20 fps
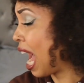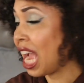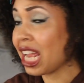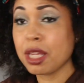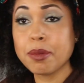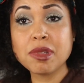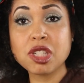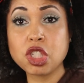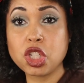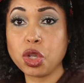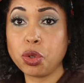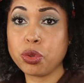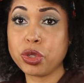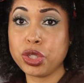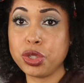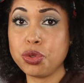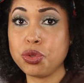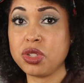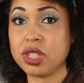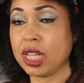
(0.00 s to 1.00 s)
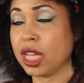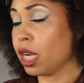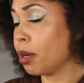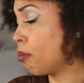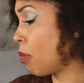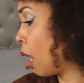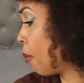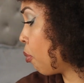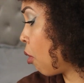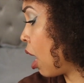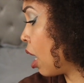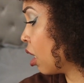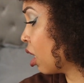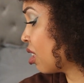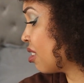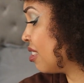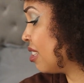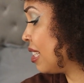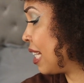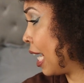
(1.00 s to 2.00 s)
I am still using my
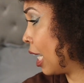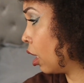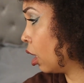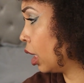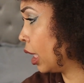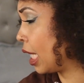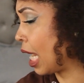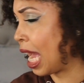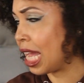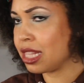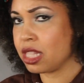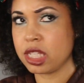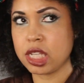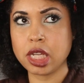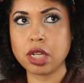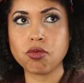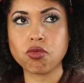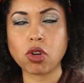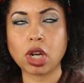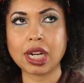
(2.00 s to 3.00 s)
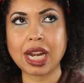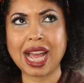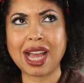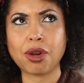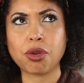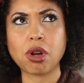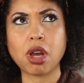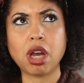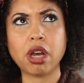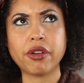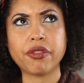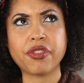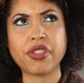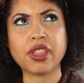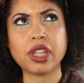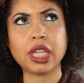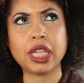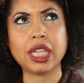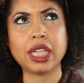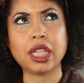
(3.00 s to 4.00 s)
products daily. I did run out of
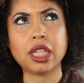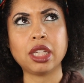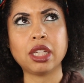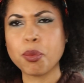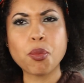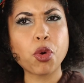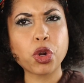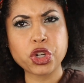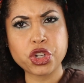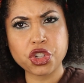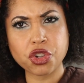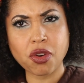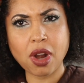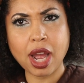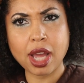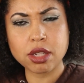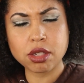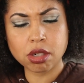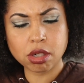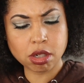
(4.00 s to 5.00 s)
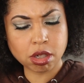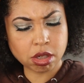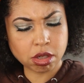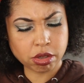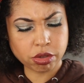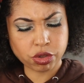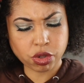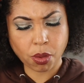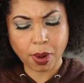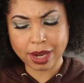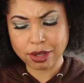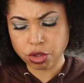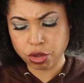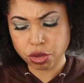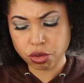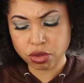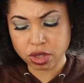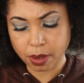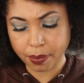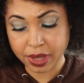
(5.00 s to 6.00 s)
the moisturizer, so I do
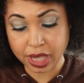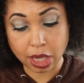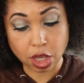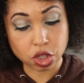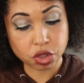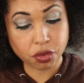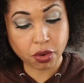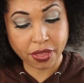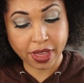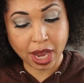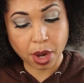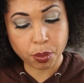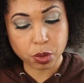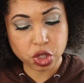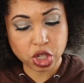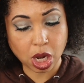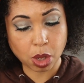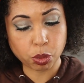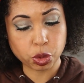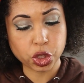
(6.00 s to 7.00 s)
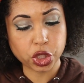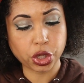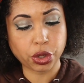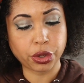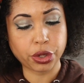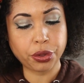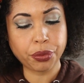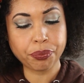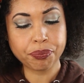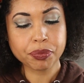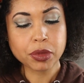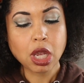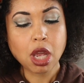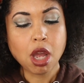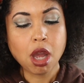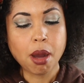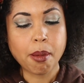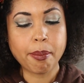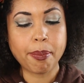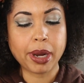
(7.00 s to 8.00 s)
use something else for that, which I will show you.
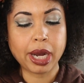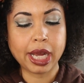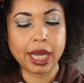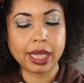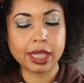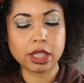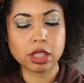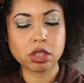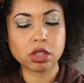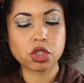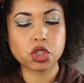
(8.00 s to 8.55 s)
But